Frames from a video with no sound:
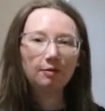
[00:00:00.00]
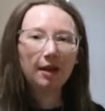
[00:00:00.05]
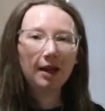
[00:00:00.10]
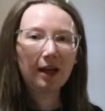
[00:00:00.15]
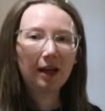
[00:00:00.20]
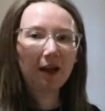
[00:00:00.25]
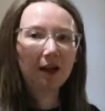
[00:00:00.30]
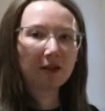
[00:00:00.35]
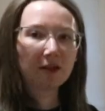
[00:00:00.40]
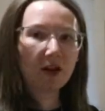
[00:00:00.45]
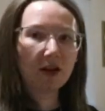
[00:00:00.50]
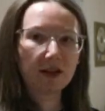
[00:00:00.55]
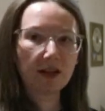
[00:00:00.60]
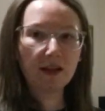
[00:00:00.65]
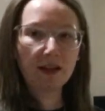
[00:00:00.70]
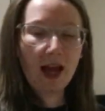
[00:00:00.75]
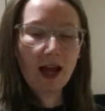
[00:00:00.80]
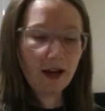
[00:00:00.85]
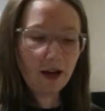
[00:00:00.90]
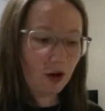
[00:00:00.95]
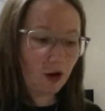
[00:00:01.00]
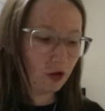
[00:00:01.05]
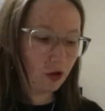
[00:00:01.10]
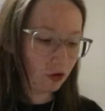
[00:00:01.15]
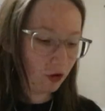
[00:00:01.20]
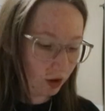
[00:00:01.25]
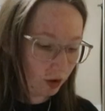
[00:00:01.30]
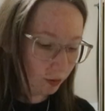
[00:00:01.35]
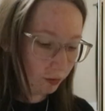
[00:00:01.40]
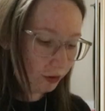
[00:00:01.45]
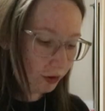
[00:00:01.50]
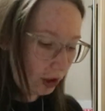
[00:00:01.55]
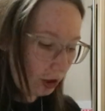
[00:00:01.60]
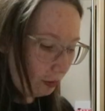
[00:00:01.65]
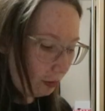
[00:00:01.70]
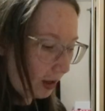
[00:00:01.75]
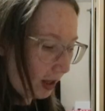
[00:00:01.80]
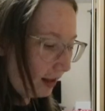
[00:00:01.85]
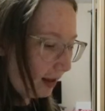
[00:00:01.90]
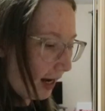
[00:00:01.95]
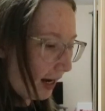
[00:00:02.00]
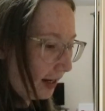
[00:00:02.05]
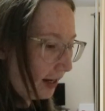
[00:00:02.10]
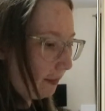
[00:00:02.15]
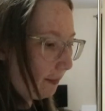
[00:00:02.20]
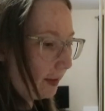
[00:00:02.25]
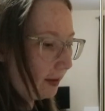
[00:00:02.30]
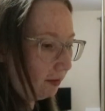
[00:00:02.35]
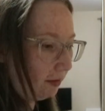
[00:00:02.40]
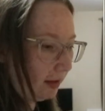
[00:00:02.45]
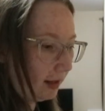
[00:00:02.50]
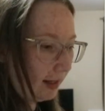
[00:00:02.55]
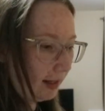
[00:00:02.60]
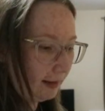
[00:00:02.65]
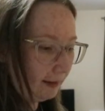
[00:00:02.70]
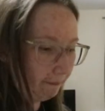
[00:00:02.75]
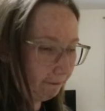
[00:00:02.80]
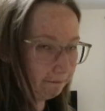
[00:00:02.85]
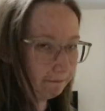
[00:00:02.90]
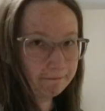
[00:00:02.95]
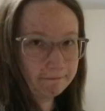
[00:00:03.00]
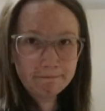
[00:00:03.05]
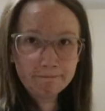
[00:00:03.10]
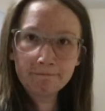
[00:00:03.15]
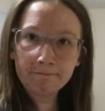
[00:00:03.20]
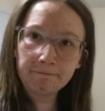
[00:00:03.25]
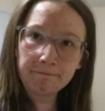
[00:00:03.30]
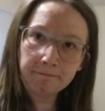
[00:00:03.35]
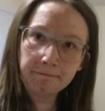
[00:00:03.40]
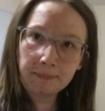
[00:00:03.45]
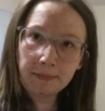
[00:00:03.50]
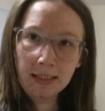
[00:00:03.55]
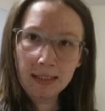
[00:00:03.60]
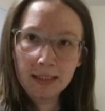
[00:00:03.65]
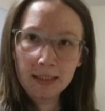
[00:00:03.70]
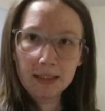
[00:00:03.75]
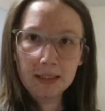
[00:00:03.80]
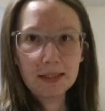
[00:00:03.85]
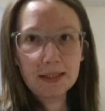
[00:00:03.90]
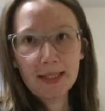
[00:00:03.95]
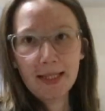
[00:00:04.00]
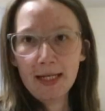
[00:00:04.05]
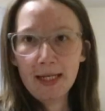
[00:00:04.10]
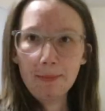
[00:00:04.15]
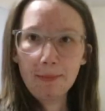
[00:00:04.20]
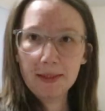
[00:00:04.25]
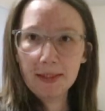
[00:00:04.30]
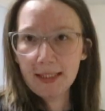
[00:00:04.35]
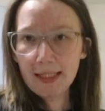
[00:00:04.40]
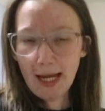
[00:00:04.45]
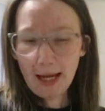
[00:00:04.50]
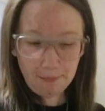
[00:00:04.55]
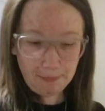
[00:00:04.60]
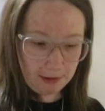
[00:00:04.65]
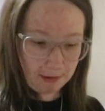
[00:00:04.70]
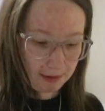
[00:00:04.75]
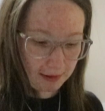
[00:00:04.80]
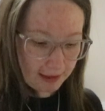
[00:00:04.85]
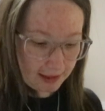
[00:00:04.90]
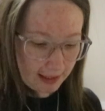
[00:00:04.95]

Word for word: weird because I like a strong brew but I like it milky. Does anybody get me with